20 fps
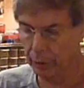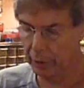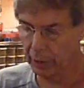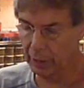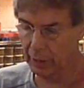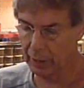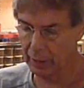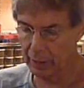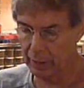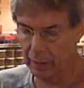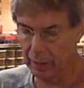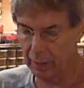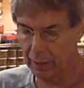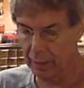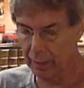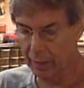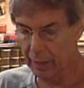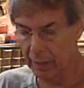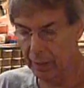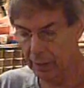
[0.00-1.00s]
putting
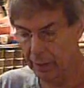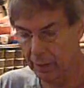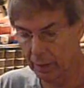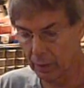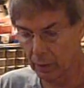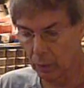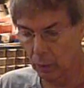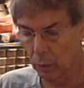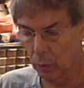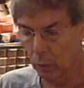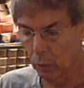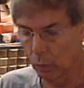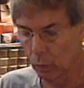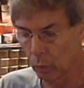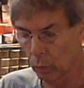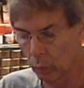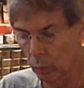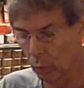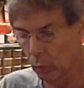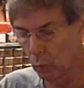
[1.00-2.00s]

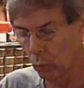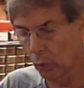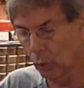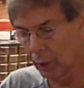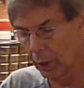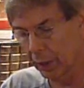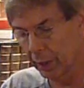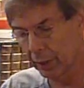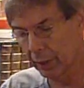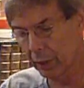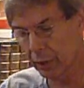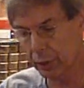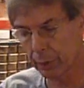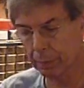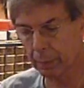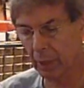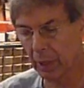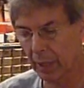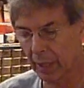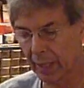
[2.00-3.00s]
1
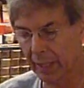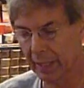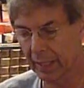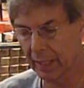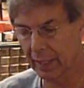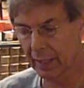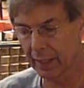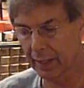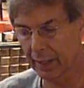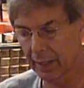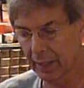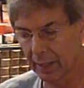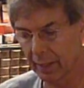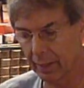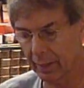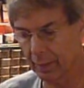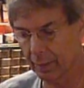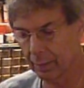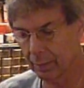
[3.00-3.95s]
spine in